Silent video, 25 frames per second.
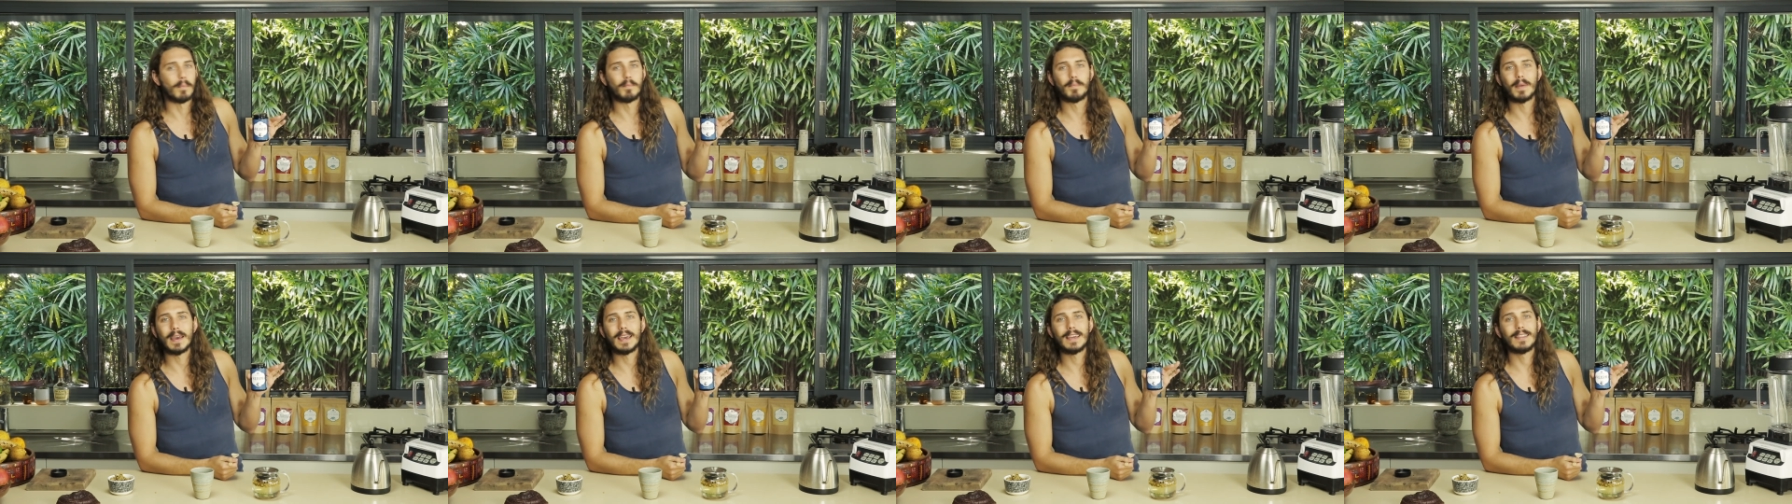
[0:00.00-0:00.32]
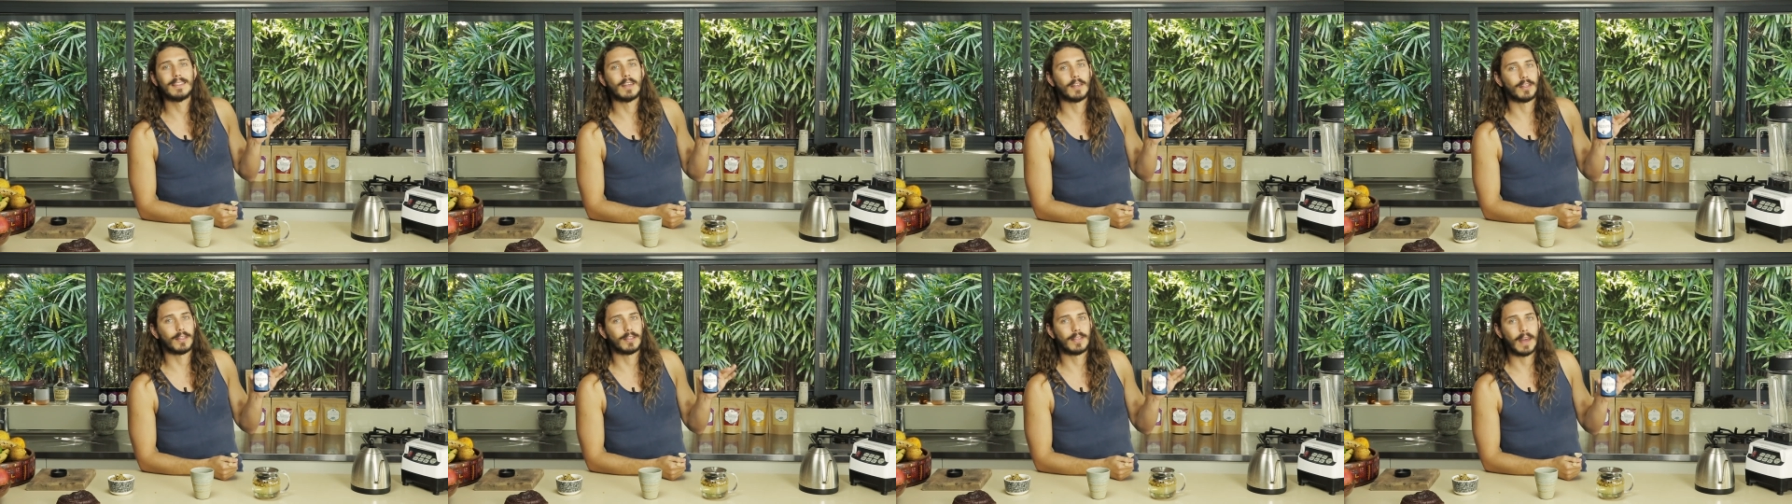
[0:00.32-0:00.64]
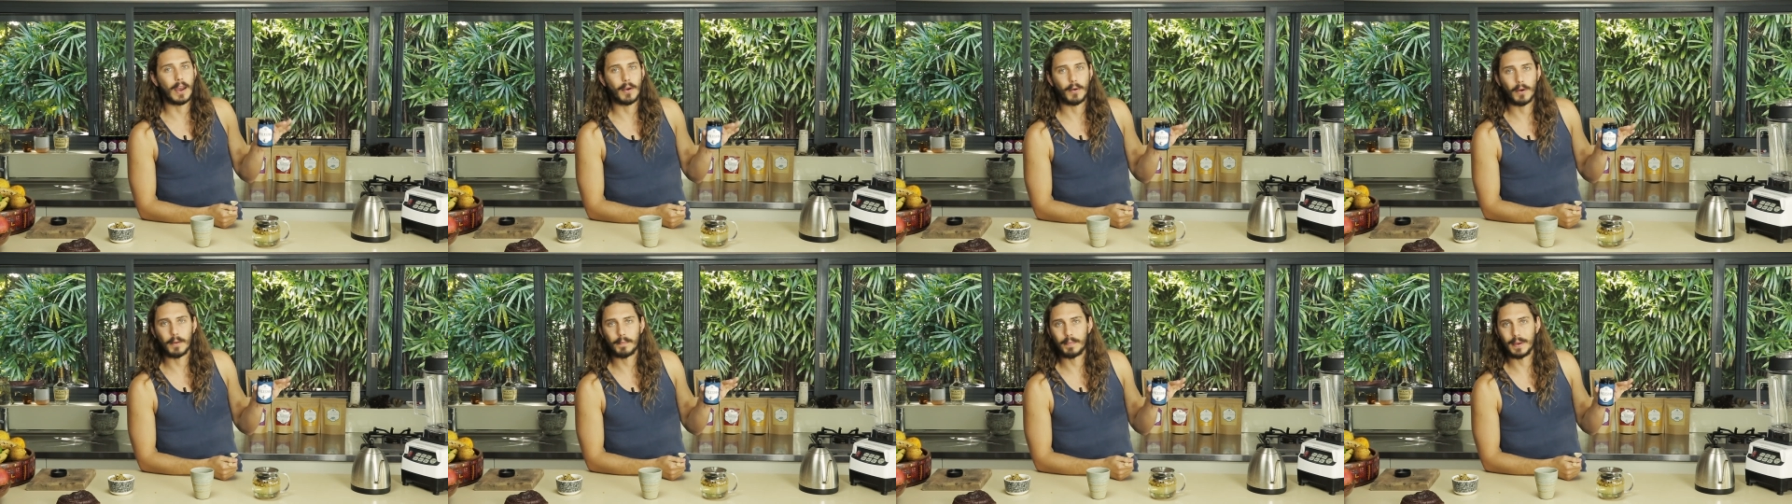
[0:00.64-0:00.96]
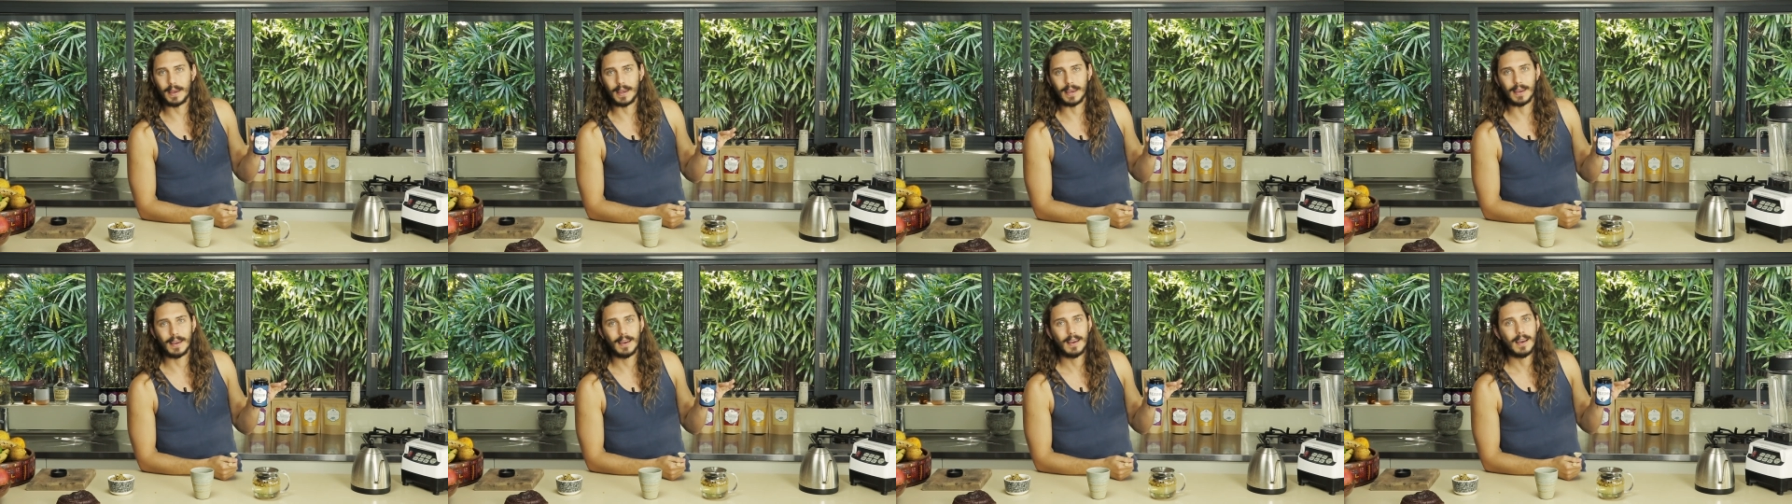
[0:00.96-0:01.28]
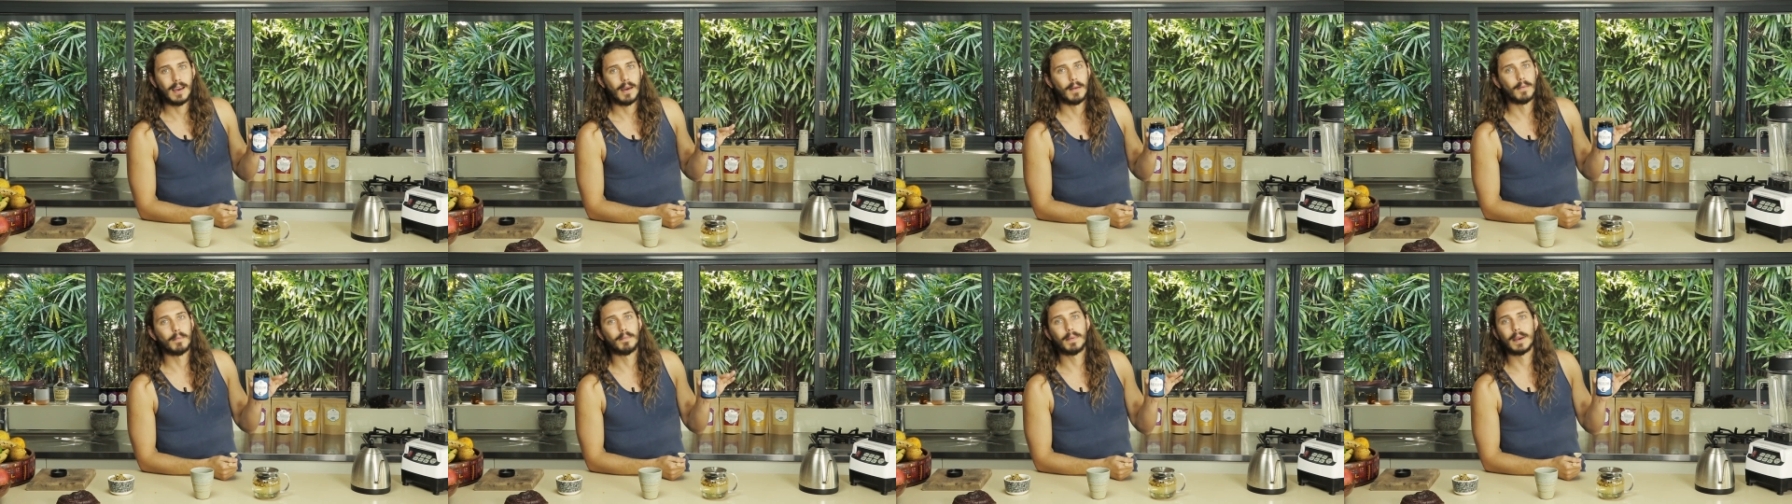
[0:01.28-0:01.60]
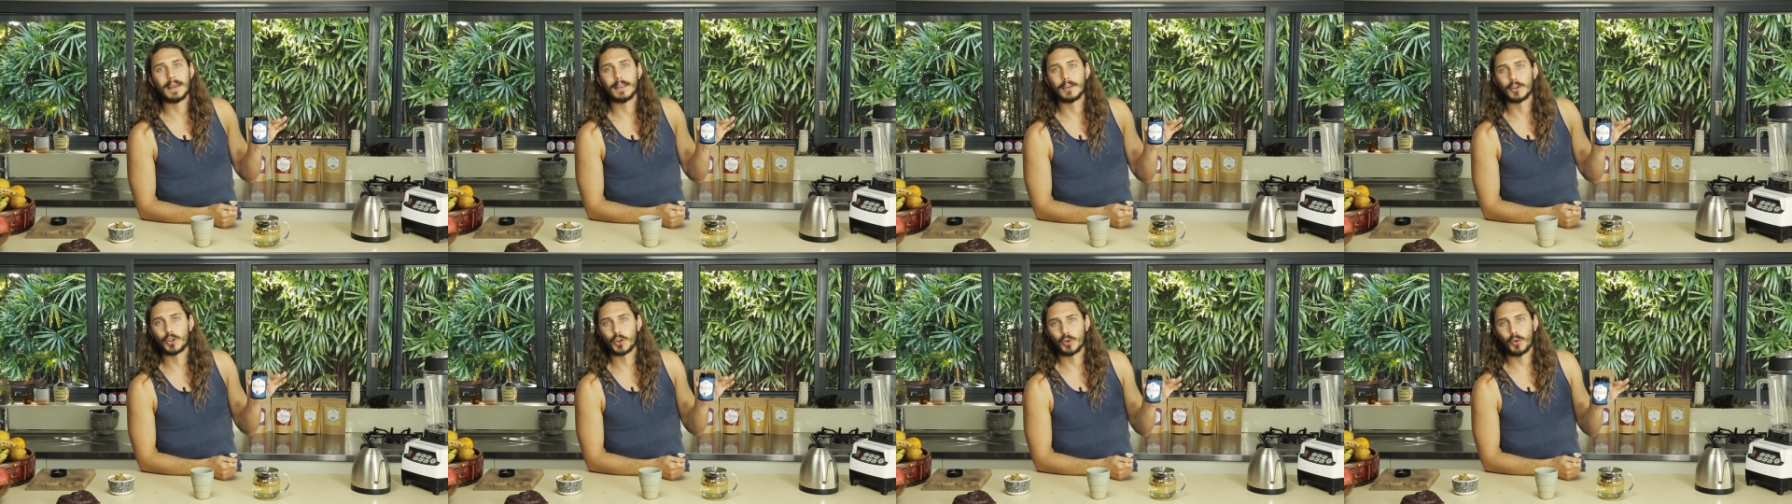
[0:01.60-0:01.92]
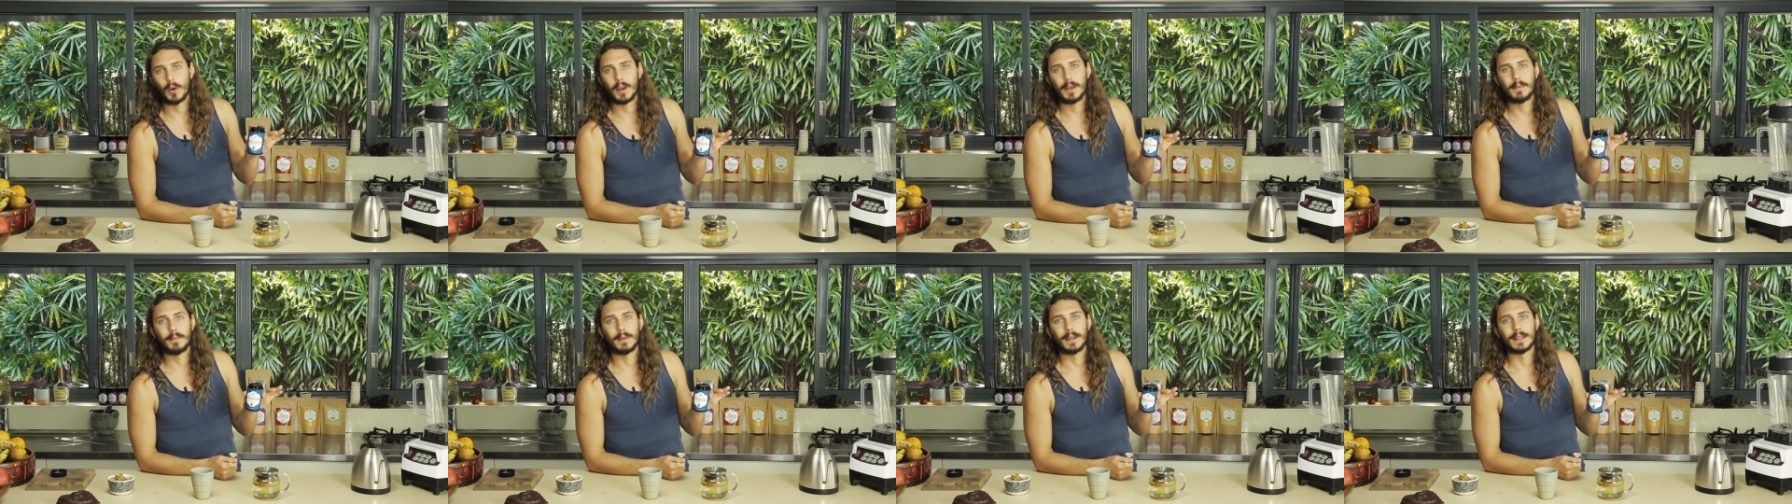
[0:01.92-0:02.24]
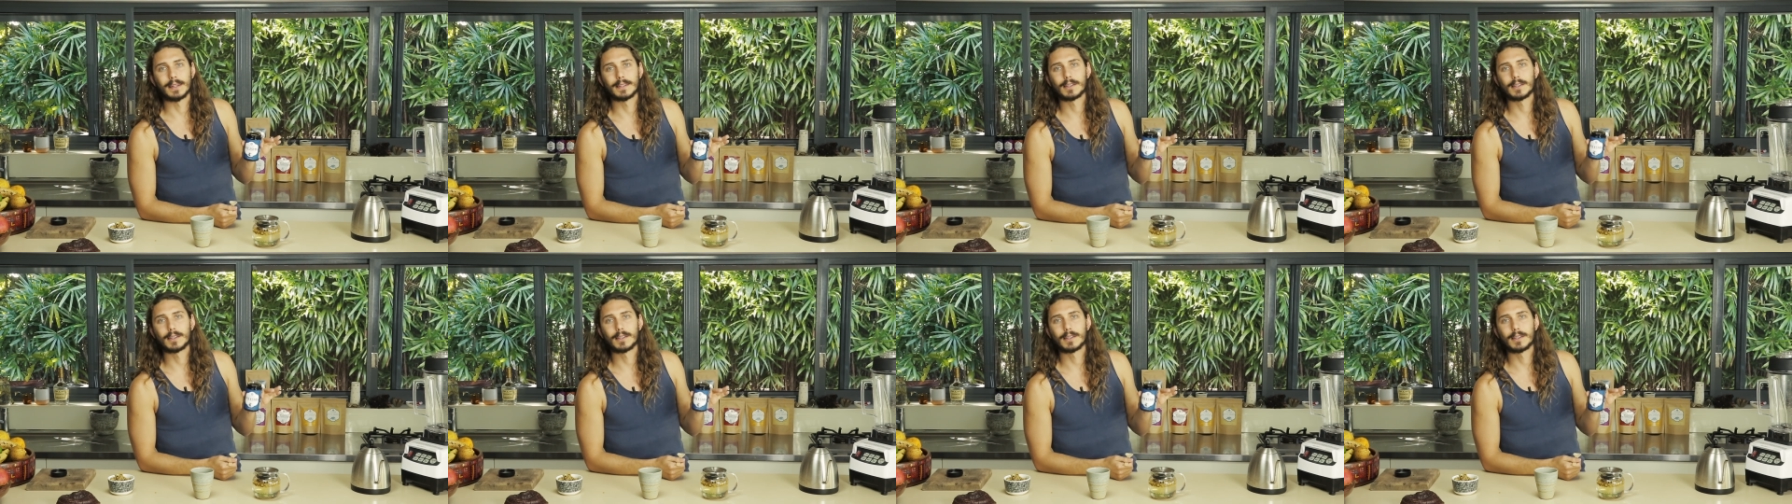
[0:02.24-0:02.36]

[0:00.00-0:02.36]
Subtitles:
be the therapy and be the treatment.